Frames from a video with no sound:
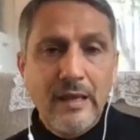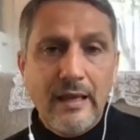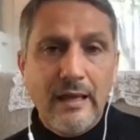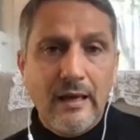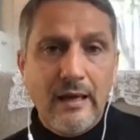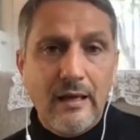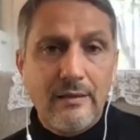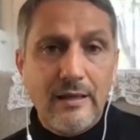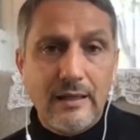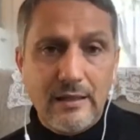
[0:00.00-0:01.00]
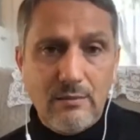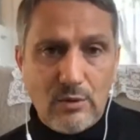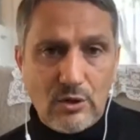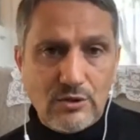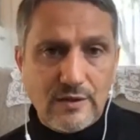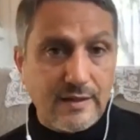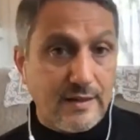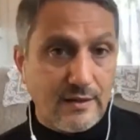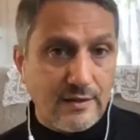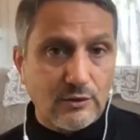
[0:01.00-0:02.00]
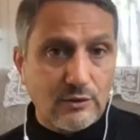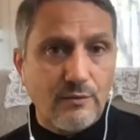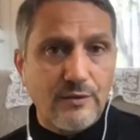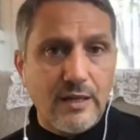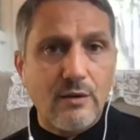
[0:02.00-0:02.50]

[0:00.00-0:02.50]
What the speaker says: that emerges as a result of the